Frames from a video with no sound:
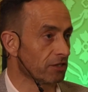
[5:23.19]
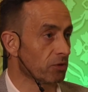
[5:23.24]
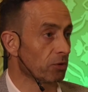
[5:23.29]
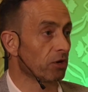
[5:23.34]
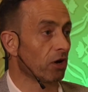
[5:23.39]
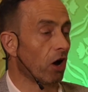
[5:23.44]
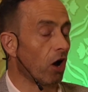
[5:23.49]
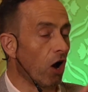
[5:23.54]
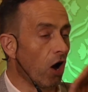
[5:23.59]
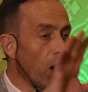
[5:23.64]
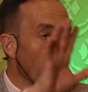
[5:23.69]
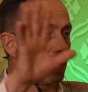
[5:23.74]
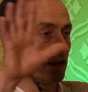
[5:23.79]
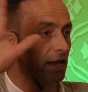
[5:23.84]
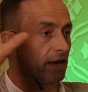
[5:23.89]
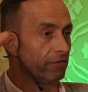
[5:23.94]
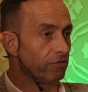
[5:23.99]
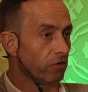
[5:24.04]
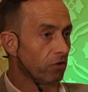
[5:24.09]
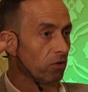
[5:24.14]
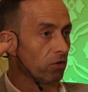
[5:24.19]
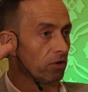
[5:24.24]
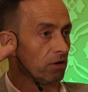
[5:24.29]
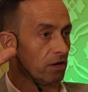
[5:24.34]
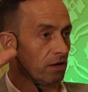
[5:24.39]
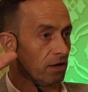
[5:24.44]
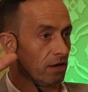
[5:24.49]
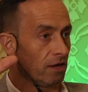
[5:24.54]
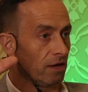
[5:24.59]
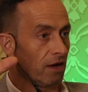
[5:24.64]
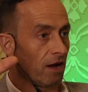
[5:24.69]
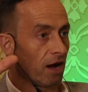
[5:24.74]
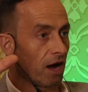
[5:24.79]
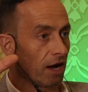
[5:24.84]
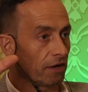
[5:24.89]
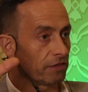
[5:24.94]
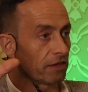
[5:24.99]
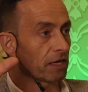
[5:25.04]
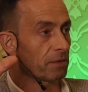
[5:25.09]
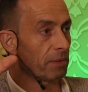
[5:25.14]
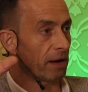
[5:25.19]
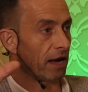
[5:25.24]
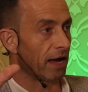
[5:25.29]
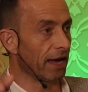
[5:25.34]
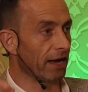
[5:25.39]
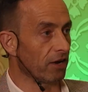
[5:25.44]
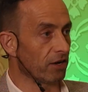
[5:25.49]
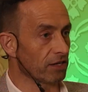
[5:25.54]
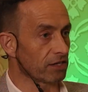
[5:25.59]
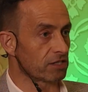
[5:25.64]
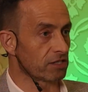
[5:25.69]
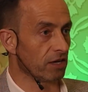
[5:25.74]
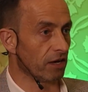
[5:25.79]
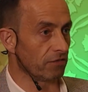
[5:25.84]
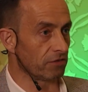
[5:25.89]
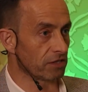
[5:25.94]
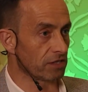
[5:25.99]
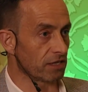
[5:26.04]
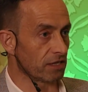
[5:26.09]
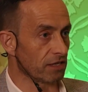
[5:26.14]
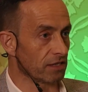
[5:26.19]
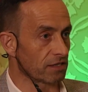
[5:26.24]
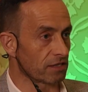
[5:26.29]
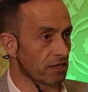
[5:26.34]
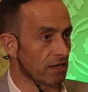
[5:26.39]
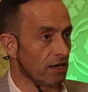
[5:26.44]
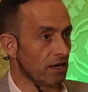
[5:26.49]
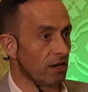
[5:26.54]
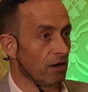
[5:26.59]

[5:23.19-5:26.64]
So at a high level, I think about AI services.